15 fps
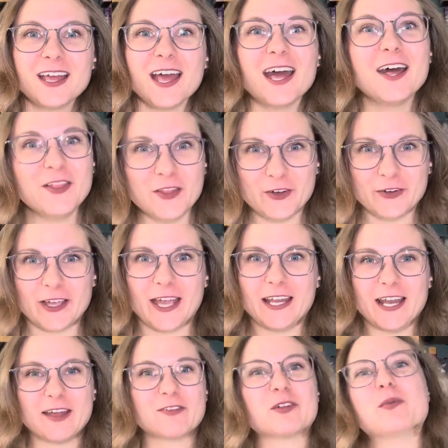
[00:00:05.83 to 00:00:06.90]
Hello again,
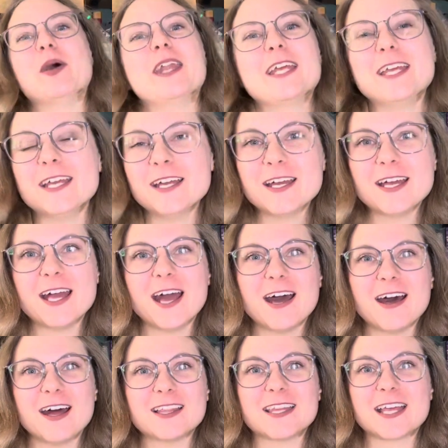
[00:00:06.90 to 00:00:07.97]
everybody.
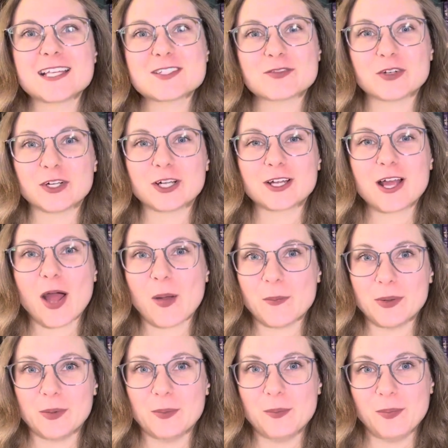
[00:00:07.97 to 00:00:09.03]
Thanks for
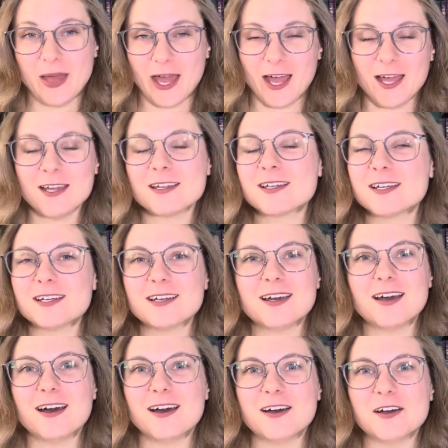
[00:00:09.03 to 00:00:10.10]
coming back.
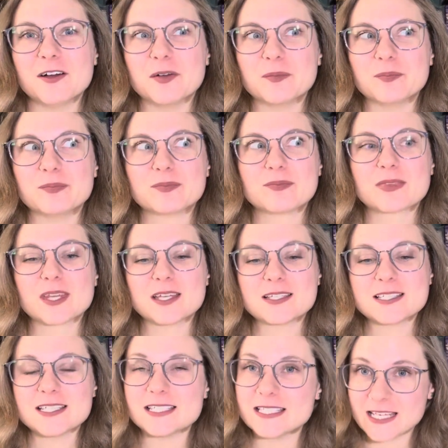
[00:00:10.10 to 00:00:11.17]

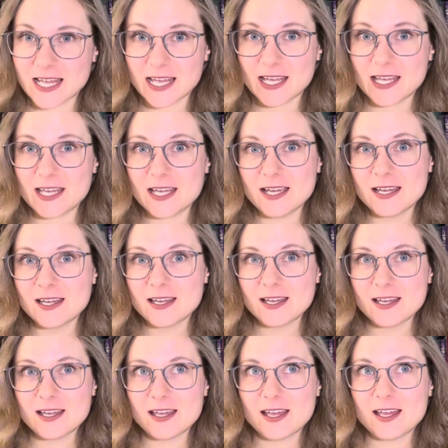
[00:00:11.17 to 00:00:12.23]
Today,
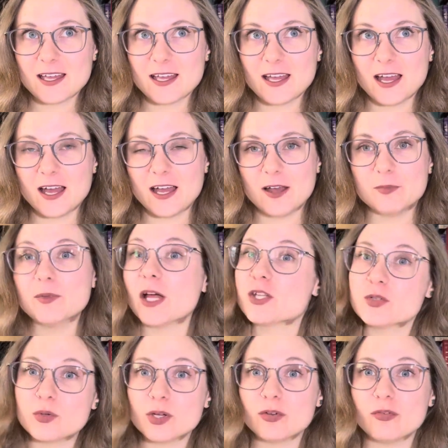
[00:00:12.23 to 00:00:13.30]
not
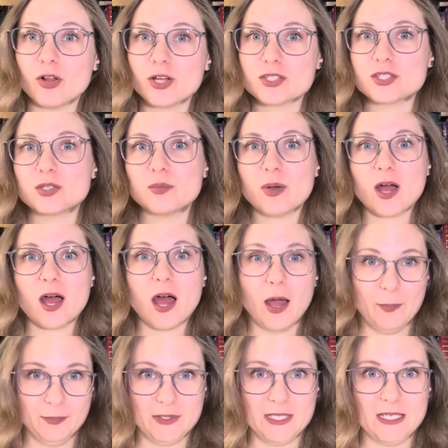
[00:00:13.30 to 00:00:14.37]
doing a Flosstube
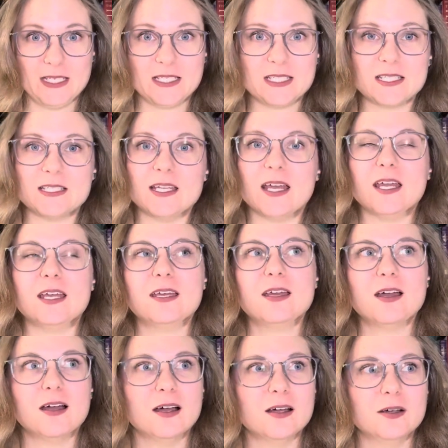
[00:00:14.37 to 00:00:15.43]
update today.
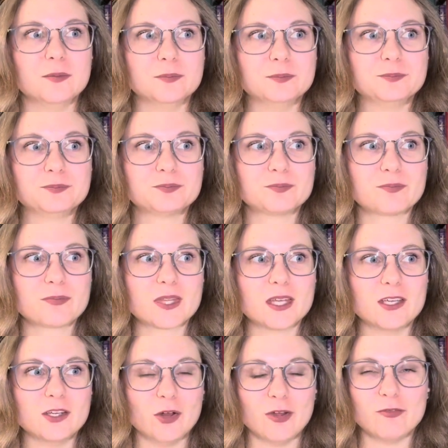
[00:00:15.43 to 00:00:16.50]

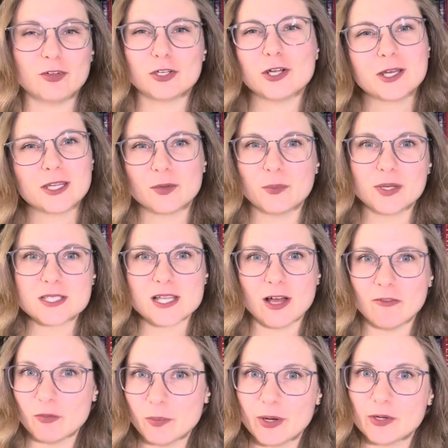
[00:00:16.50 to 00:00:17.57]
I figured I'd give myself
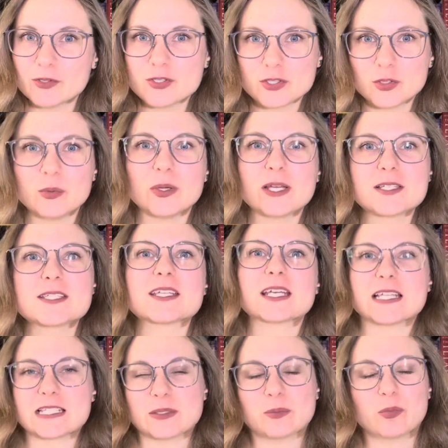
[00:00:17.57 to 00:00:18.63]
about 2 weeks to
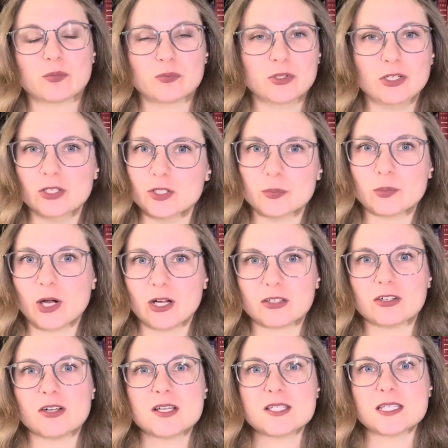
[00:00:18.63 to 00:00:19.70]
get some real good
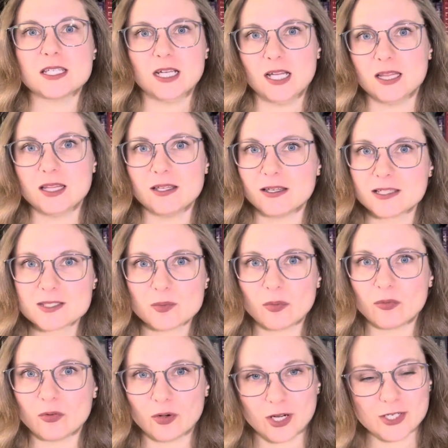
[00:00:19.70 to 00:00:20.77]
progress in on things
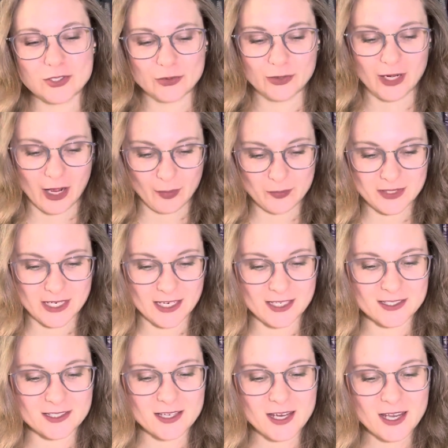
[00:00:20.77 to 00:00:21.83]
before I do an
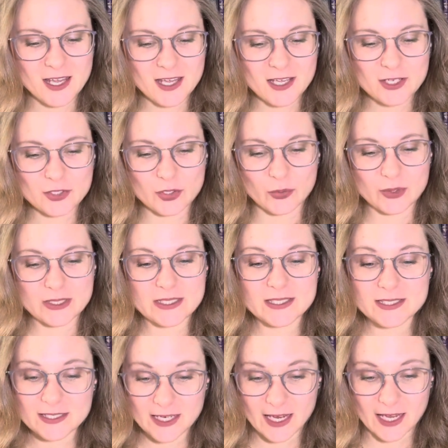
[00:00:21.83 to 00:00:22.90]
update. So
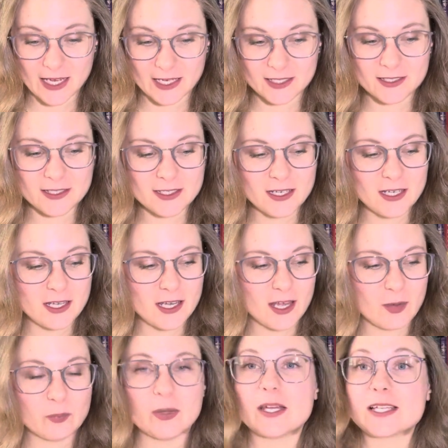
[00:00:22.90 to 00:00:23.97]
instead,
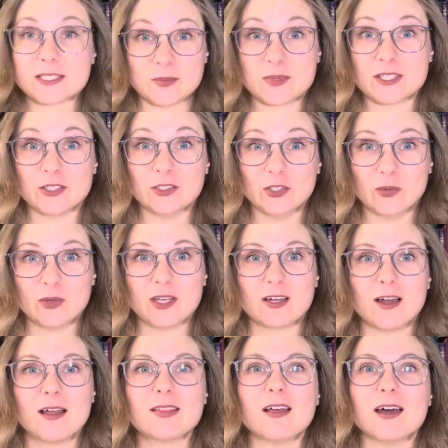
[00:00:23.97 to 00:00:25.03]
because I'm still new here,
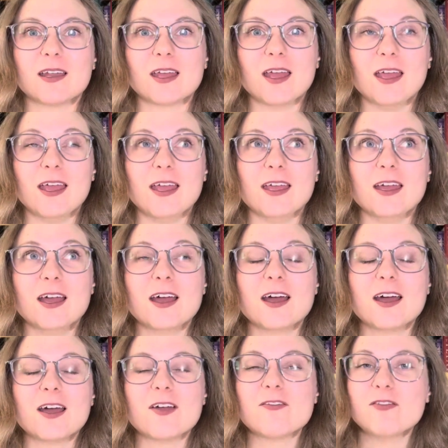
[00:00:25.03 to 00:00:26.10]
I thought a
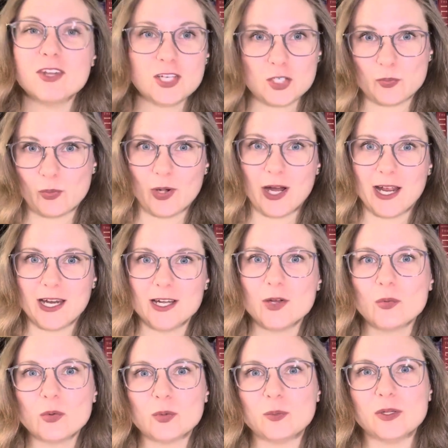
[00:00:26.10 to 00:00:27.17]
finish parade
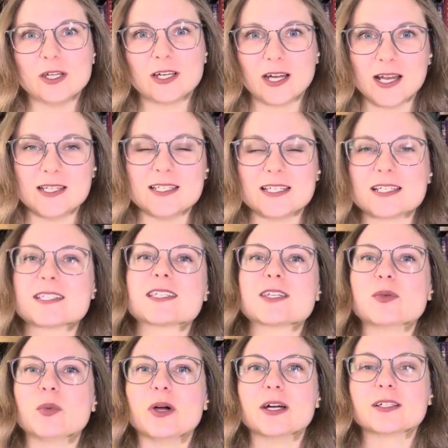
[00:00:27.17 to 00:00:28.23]
would be a good idea. See
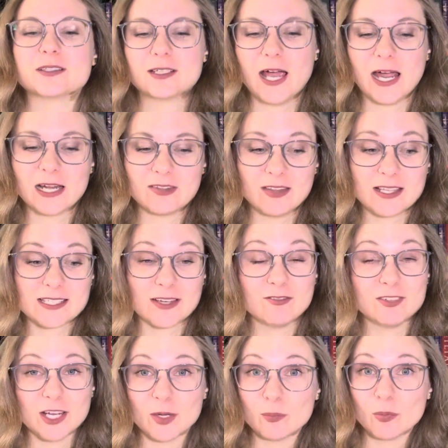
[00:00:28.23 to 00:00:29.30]
what kind of things I've
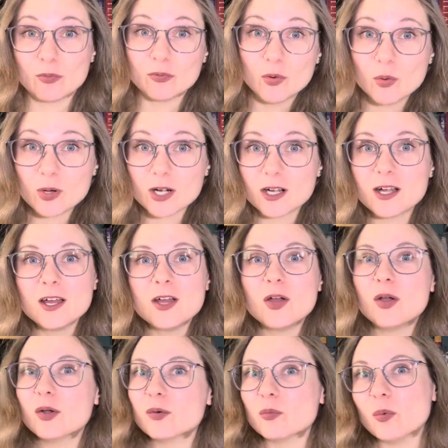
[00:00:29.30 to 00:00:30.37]
done before,
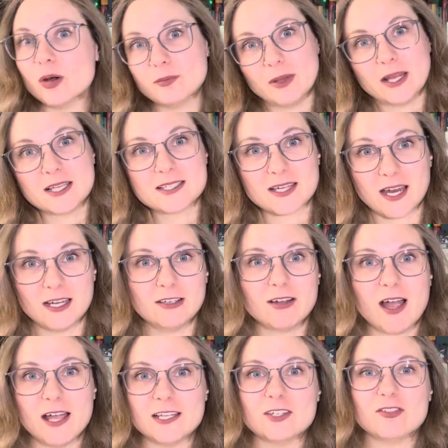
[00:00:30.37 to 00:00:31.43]
what my style
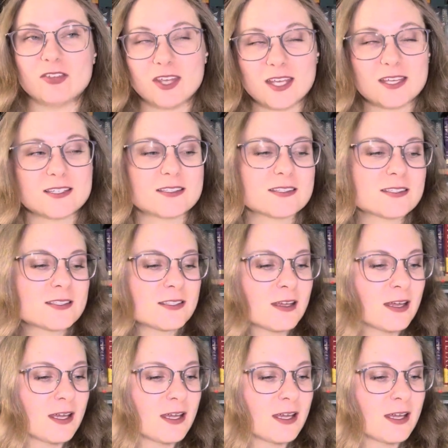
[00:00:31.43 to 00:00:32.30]
kind of is.